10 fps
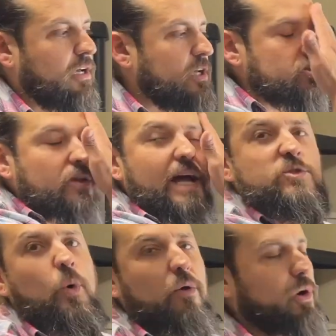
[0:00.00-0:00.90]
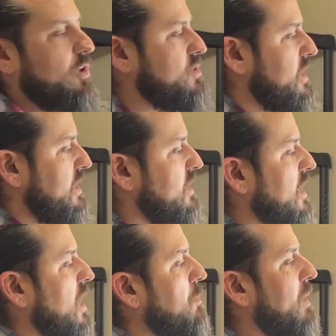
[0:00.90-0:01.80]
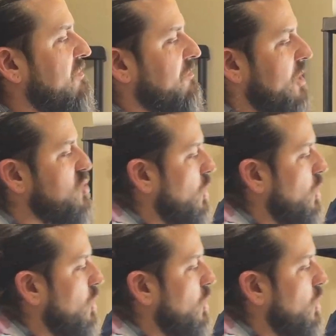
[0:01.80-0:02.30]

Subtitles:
So that's why we're using it. But first